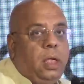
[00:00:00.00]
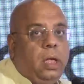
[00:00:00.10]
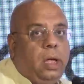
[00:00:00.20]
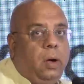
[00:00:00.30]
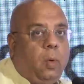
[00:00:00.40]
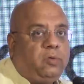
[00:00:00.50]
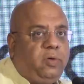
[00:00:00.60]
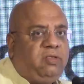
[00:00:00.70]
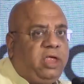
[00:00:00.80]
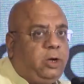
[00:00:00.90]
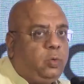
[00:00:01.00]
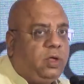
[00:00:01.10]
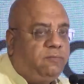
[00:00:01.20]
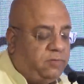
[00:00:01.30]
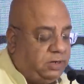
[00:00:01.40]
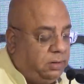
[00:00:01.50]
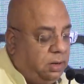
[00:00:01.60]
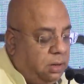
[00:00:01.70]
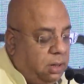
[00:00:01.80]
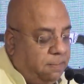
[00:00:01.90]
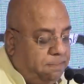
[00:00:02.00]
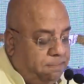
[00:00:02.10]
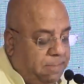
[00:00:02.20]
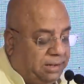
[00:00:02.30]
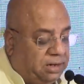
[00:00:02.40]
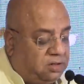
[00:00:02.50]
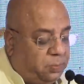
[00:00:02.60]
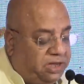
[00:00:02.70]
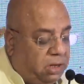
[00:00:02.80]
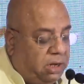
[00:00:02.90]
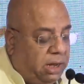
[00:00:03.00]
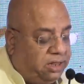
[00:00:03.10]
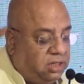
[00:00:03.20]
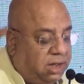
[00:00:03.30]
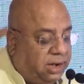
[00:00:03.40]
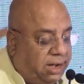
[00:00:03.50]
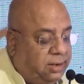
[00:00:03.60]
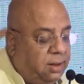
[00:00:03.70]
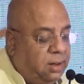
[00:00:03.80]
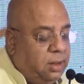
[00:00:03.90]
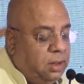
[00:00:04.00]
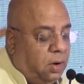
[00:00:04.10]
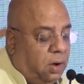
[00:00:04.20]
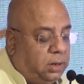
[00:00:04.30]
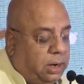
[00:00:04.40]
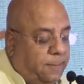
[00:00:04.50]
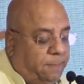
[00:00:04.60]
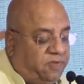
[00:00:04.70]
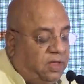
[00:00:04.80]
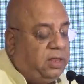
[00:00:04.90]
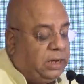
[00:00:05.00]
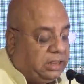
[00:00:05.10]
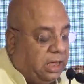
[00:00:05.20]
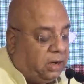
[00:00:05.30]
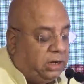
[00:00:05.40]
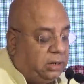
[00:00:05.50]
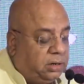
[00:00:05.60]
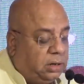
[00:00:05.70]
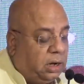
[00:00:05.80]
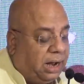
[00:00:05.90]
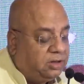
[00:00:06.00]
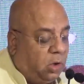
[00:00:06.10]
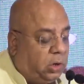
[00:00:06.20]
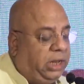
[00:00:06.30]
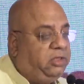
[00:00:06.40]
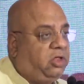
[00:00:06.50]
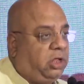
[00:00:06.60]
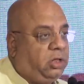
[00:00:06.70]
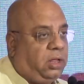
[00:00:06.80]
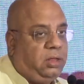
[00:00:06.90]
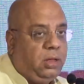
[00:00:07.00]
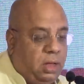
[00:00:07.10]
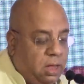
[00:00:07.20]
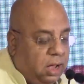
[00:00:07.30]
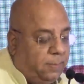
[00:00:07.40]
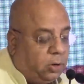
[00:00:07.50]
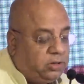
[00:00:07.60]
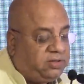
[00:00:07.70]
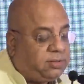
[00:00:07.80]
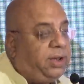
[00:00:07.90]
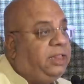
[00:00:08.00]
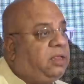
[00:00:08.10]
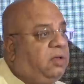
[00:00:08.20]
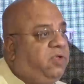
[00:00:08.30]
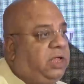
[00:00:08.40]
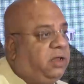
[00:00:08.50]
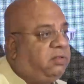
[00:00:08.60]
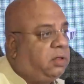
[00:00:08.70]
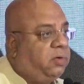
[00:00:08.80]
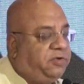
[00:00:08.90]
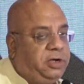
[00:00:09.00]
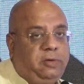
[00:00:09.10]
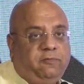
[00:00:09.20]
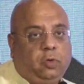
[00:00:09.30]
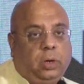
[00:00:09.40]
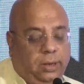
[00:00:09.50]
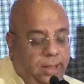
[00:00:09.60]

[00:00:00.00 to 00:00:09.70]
Uh, what we say to someone matters, especially HR head or a senior HR leader in a large organization about the strengths and weaknesses of an individual.